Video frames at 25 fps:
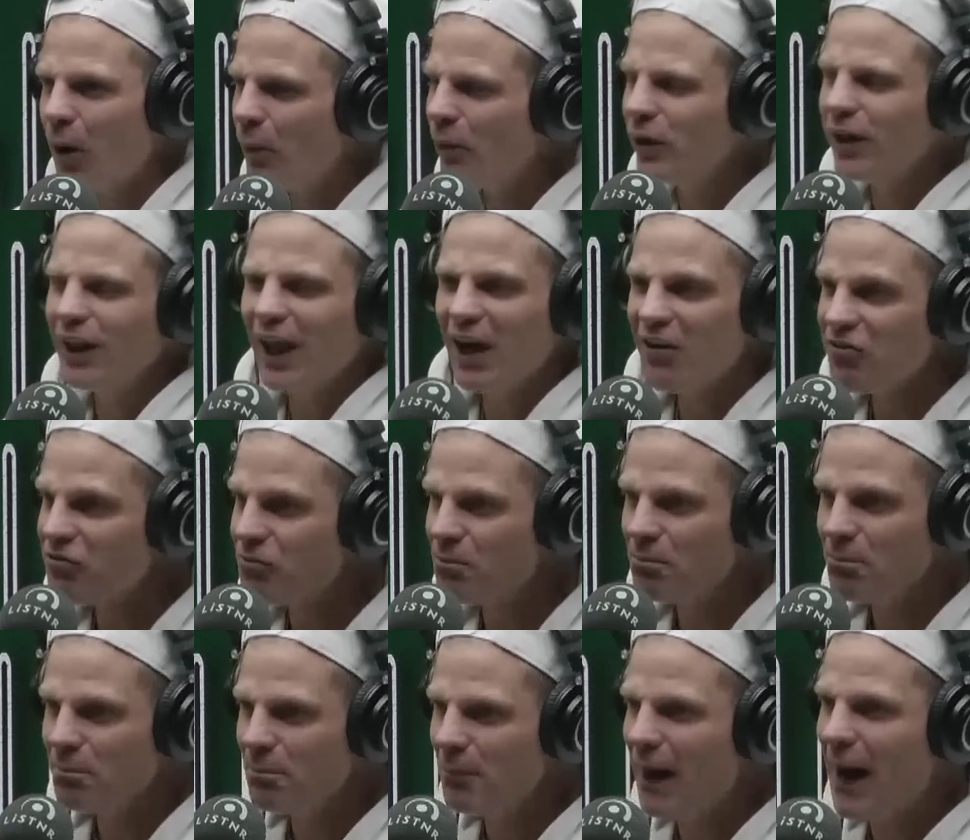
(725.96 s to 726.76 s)
I would
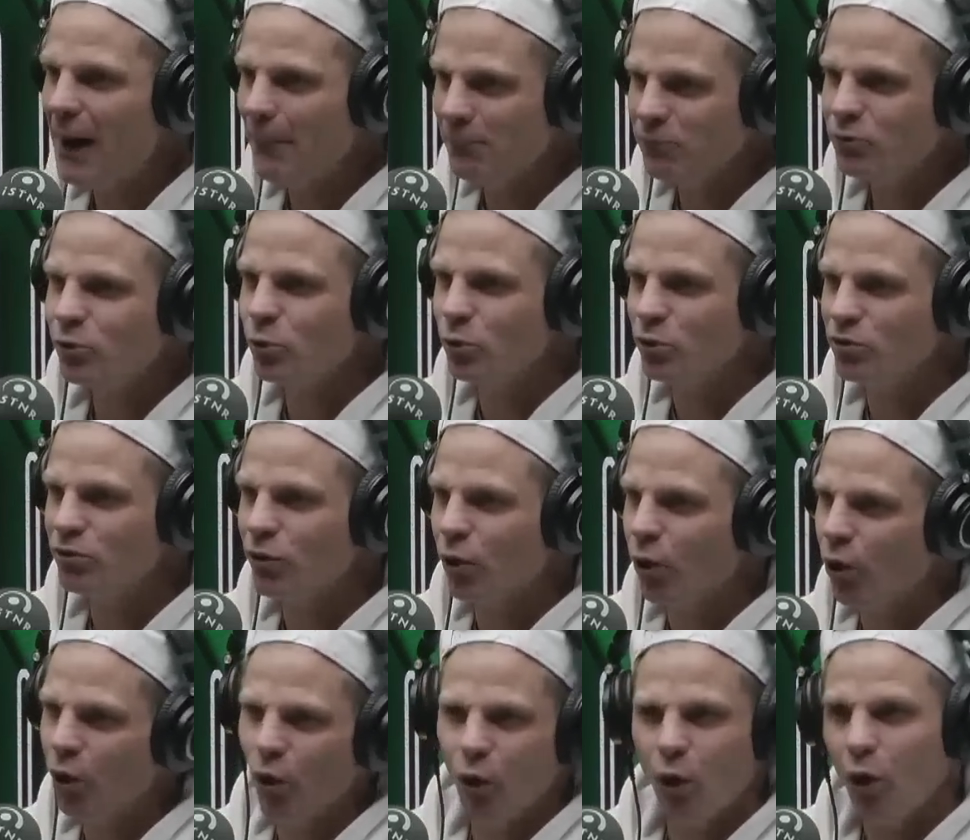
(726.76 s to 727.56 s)
love mum to have,
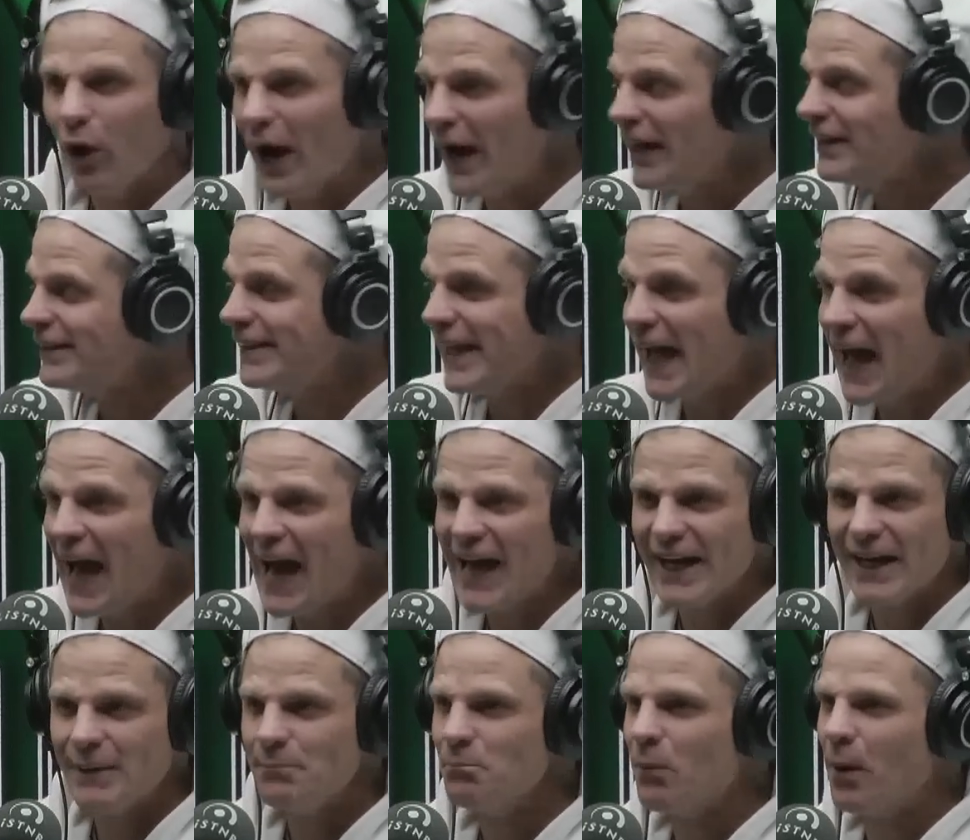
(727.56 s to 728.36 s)
and
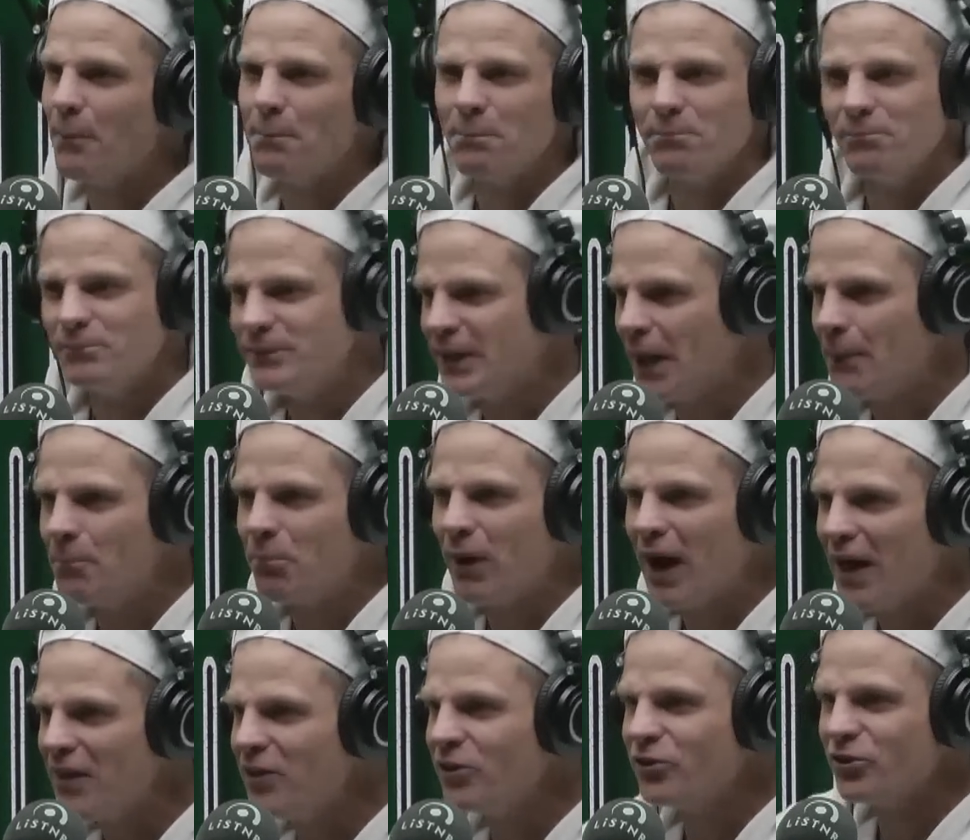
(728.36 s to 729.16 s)
dad and my
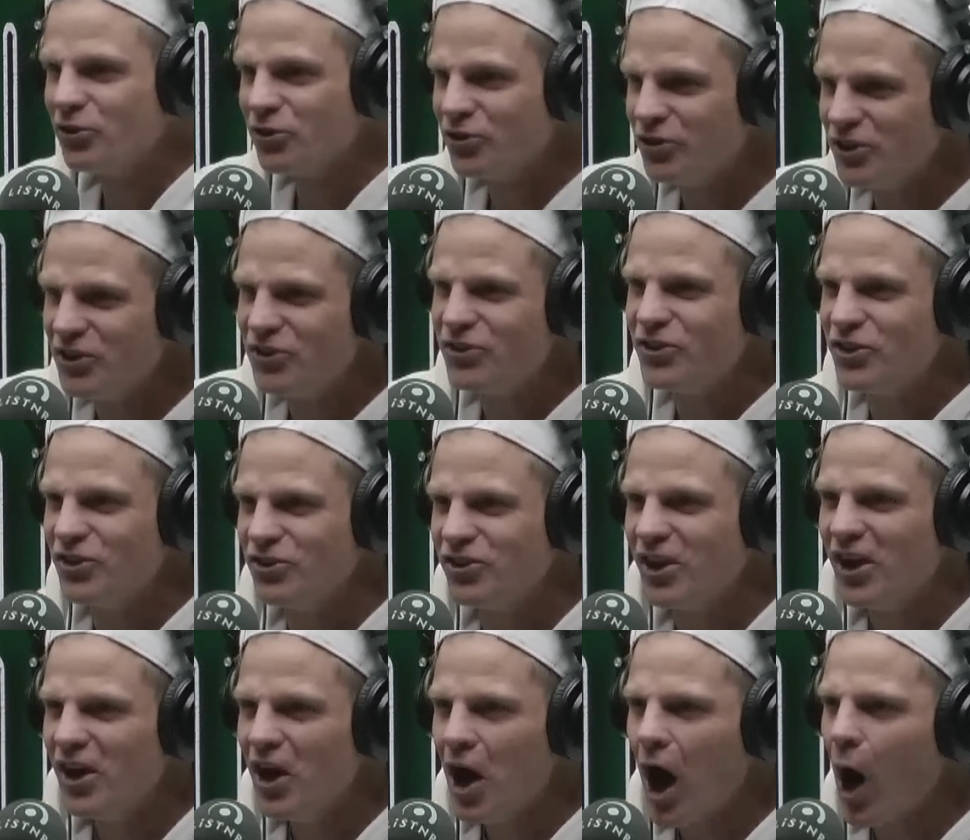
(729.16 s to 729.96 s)
brothers and
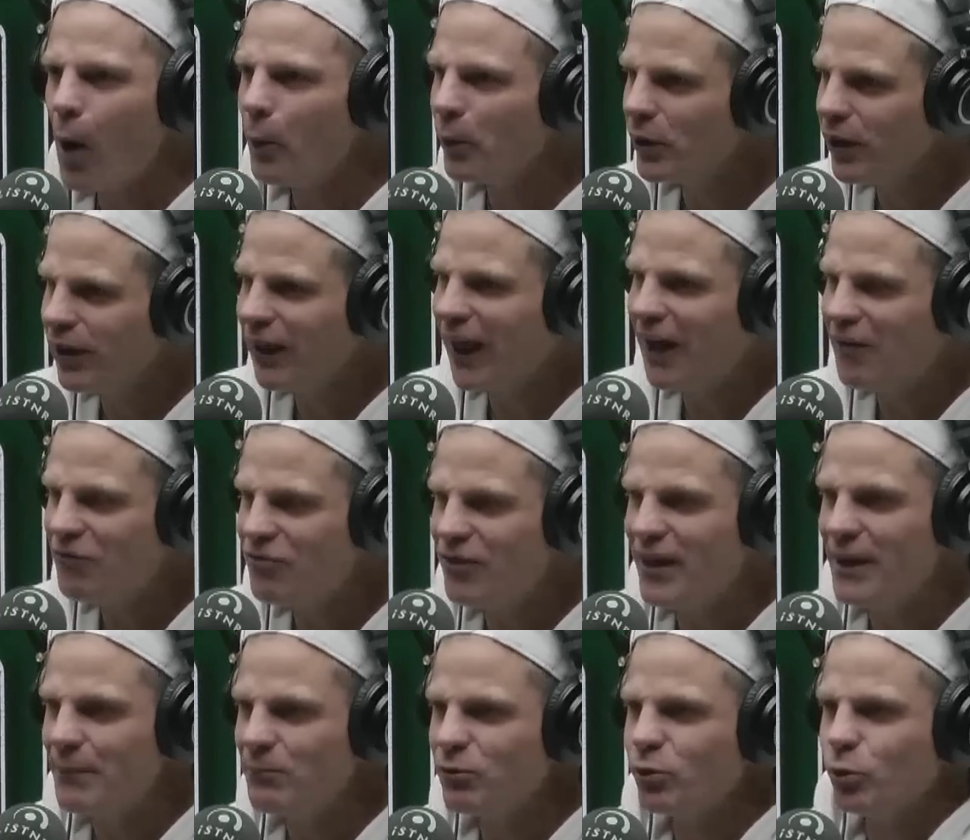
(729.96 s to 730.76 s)
sisters, I would
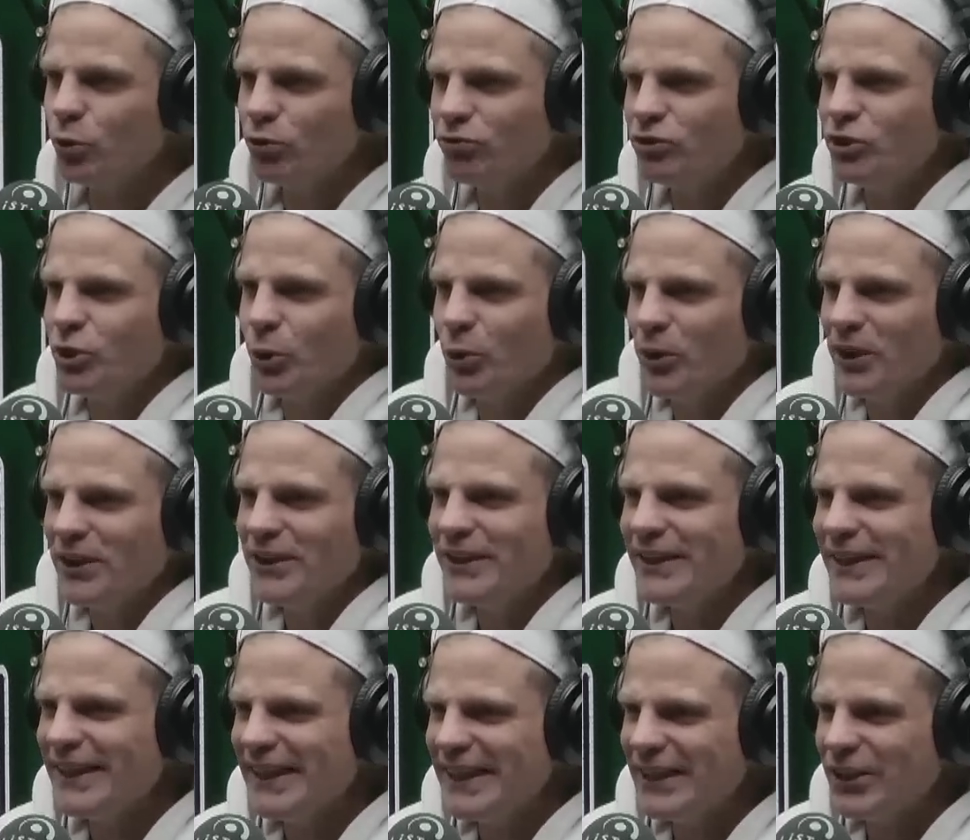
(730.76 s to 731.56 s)
love them to have
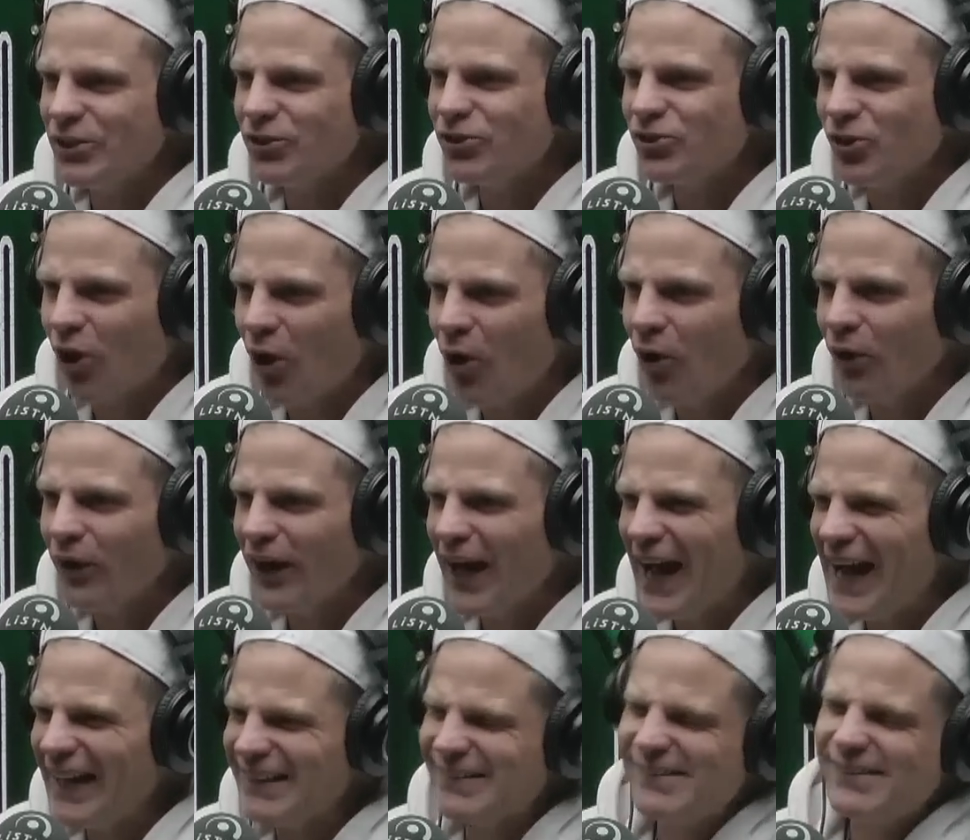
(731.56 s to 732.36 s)
joined in a
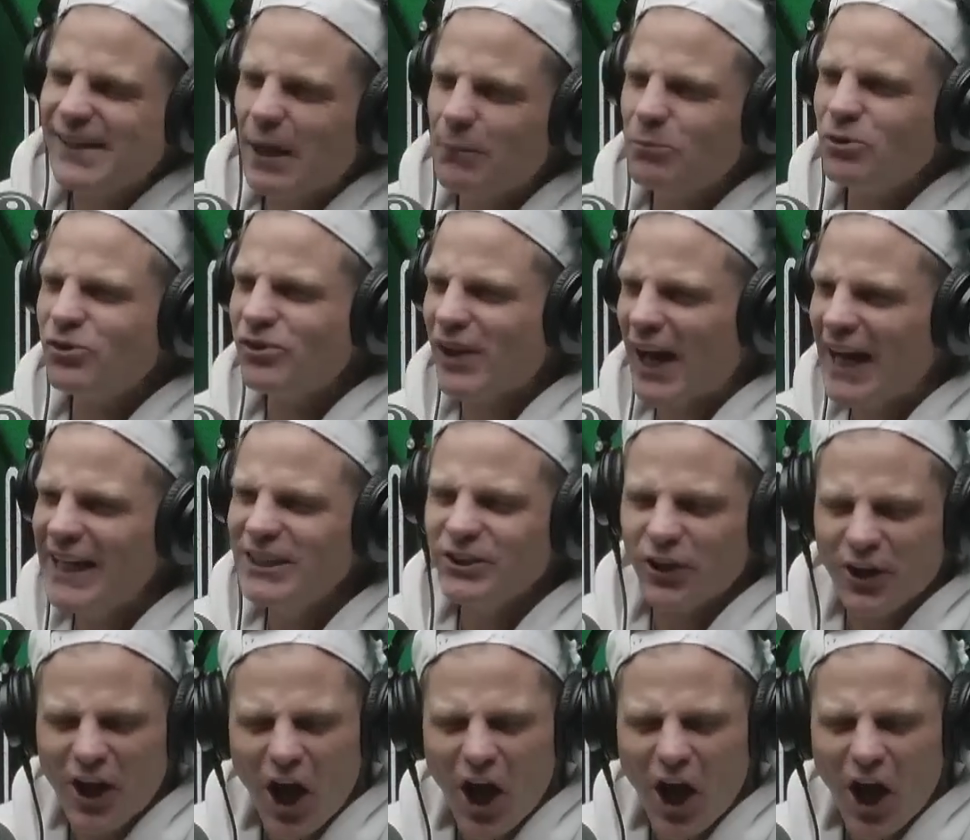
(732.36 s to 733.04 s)
song at some stage.